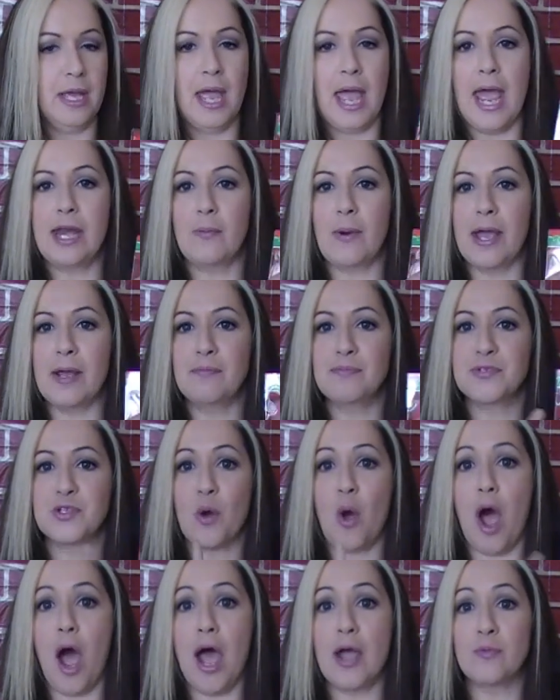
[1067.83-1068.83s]
Anyway,
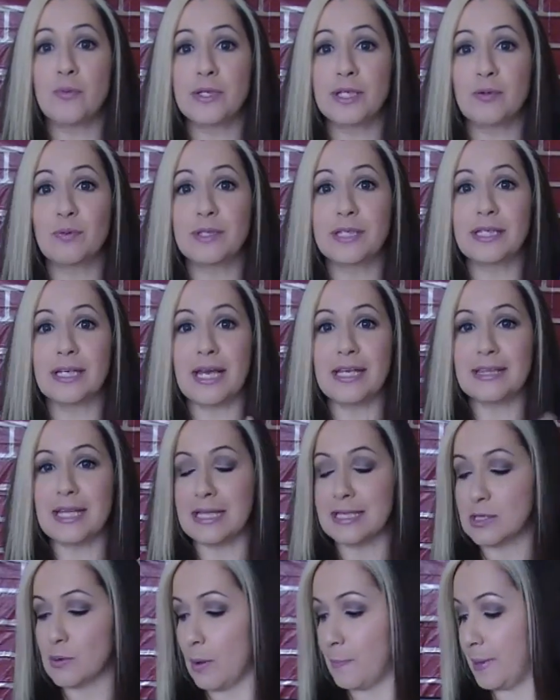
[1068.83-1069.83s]
so I really, really like
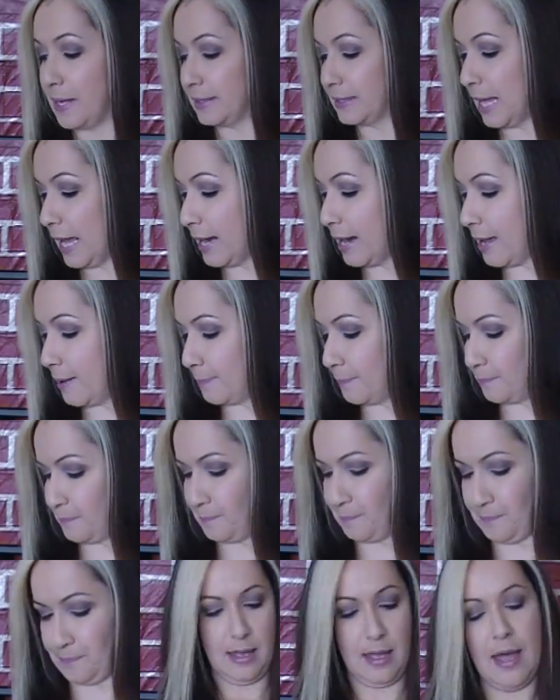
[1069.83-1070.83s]
that, so I picked that up.
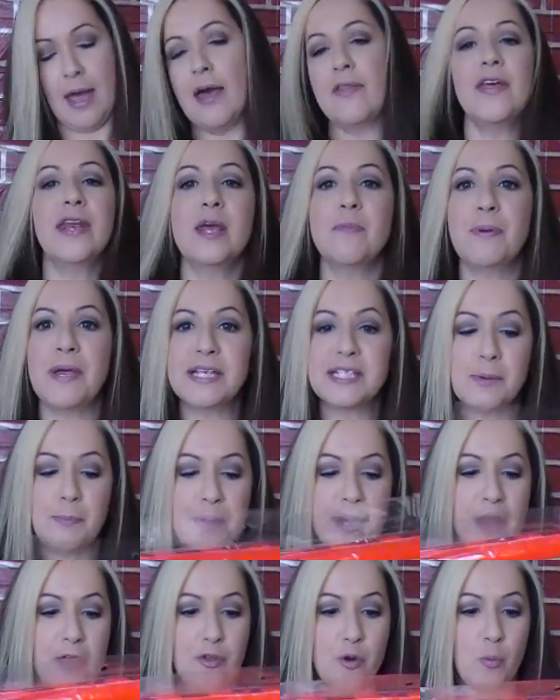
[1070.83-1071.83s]
And then I picked up
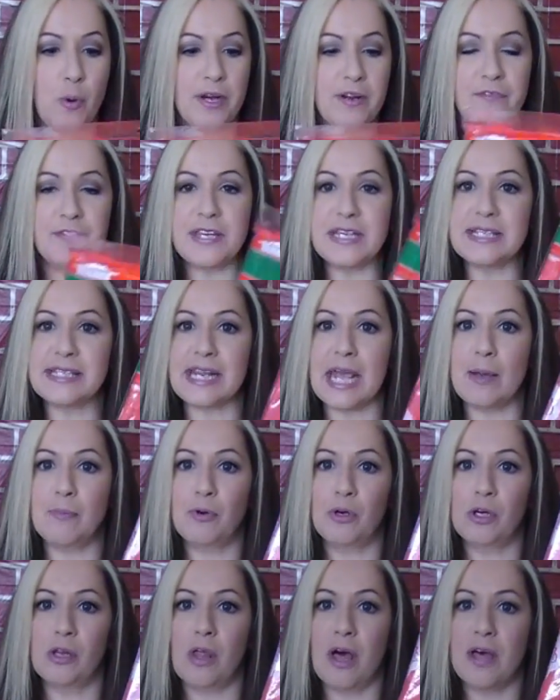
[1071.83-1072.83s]
another one of these
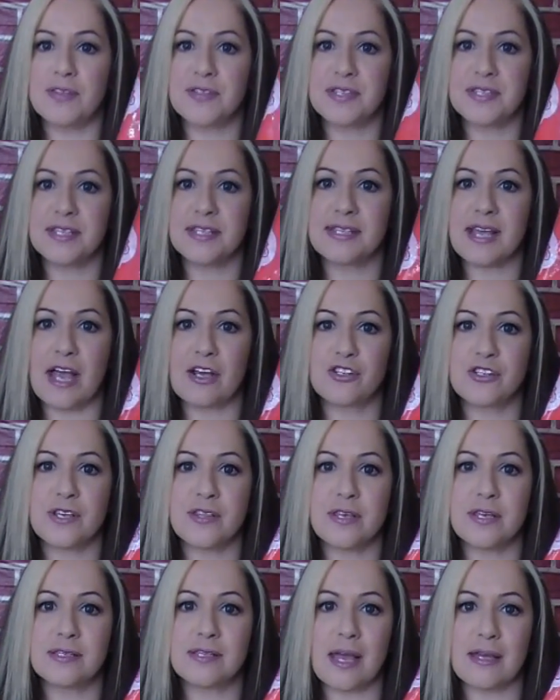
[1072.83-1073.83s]
tablecloths. This is actually
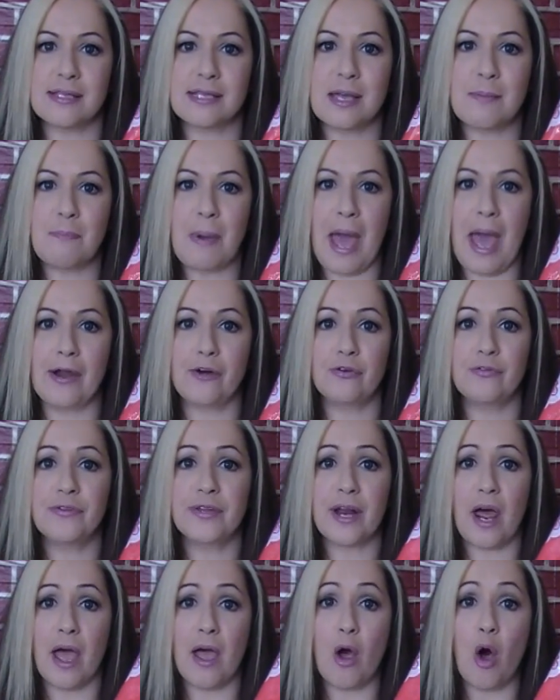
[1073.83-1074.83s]
the exact same pattern
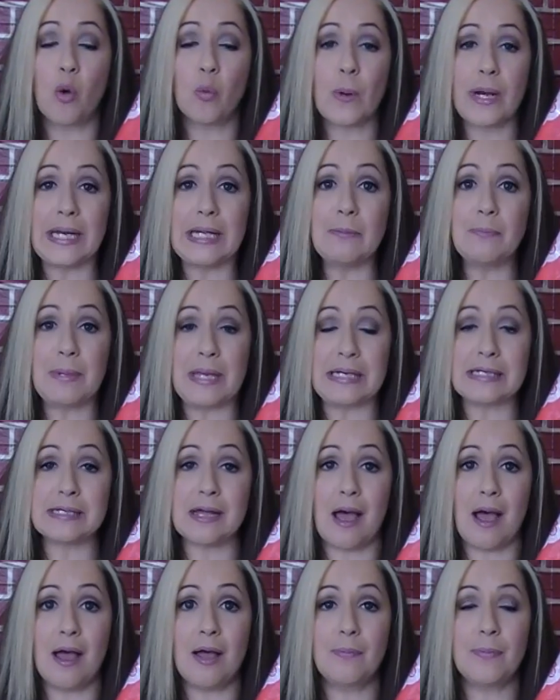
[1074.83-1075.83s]
that I already picked
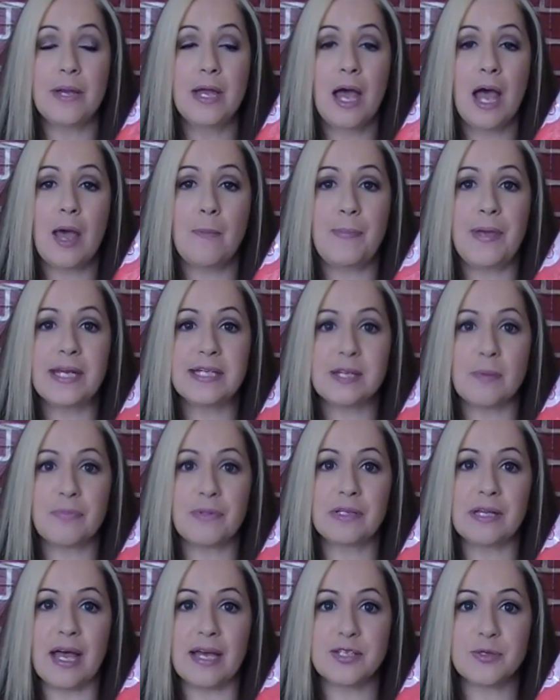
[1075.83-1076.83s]
up. I picked up
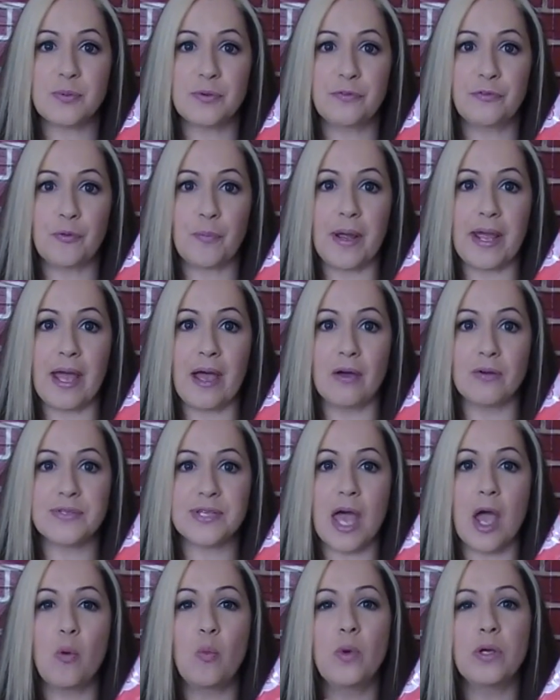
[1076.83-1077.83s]
the last one for my house.
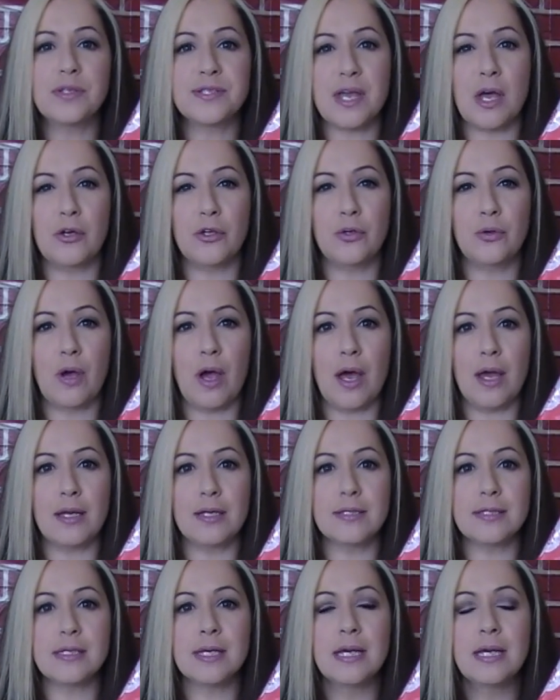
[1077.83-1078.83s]
I will tell you
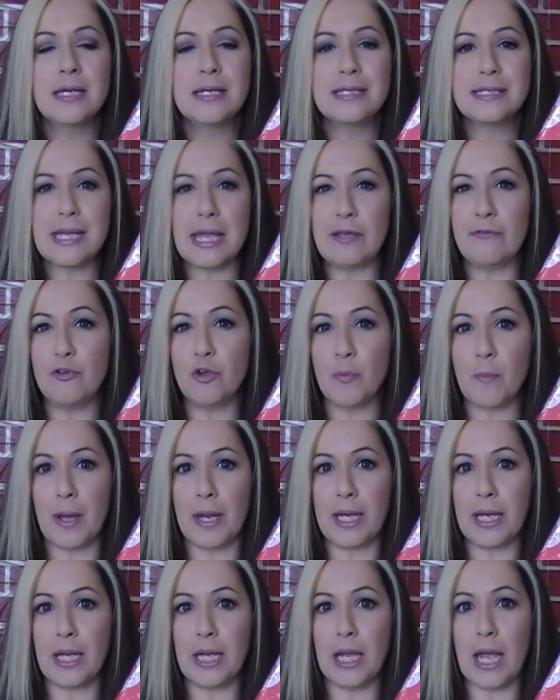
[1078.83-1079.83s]
guys, save your
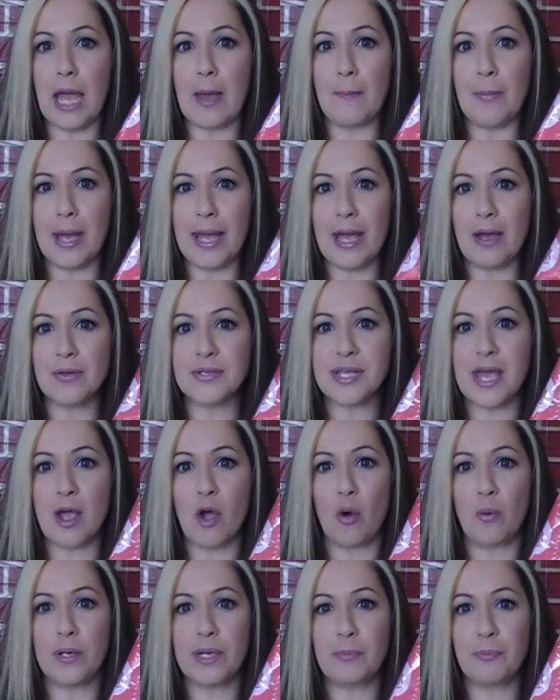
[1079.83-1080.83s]
money. At my house, I
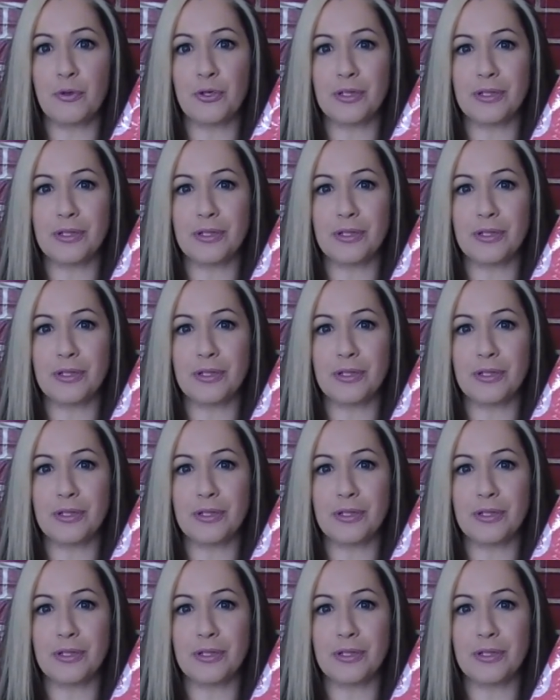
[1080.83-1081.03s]
already put